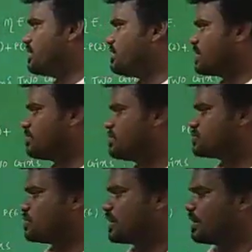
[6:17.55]
That
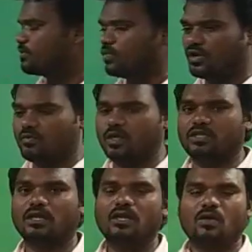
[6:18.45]
means what? I am going
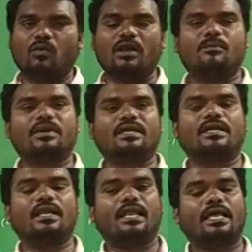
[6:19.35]
with one
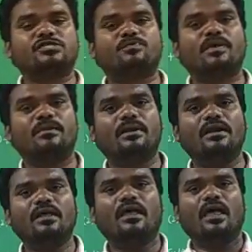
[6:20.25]
particular experiment.